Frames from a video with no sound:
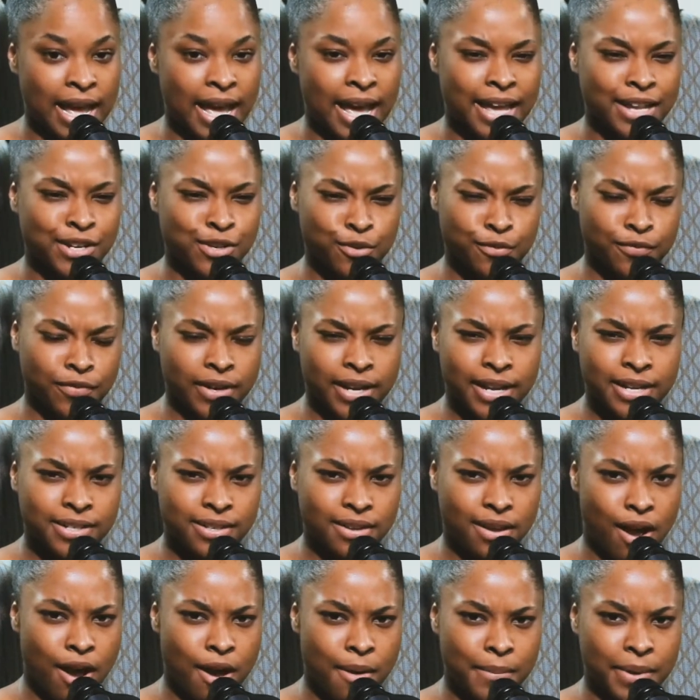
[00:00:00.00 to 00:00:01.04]
And don't forget to
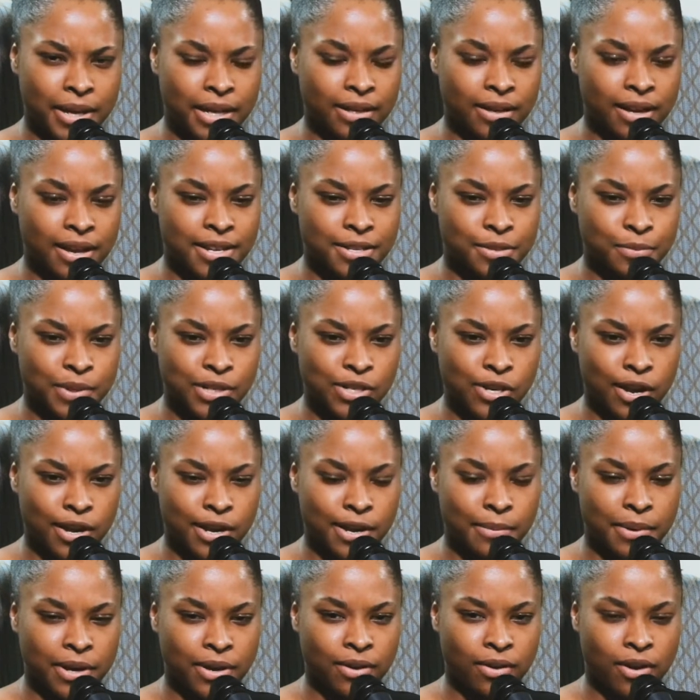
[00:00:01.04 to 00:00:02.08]
comment as we talk
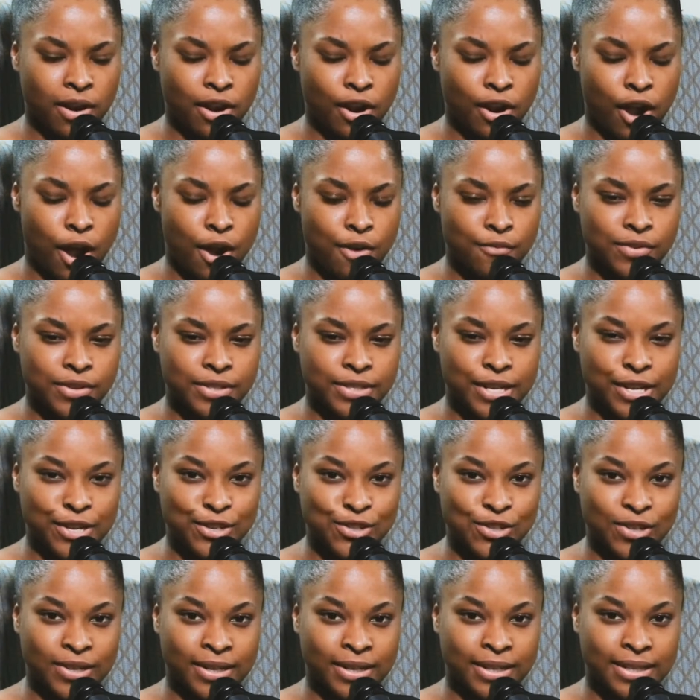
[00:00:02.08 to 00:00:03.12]
about our
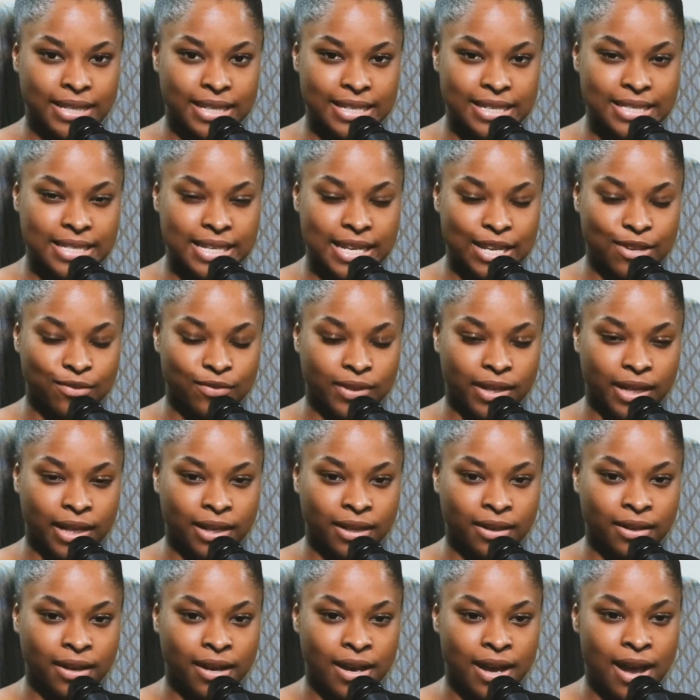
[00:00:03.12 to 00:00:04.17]
conversation this evening.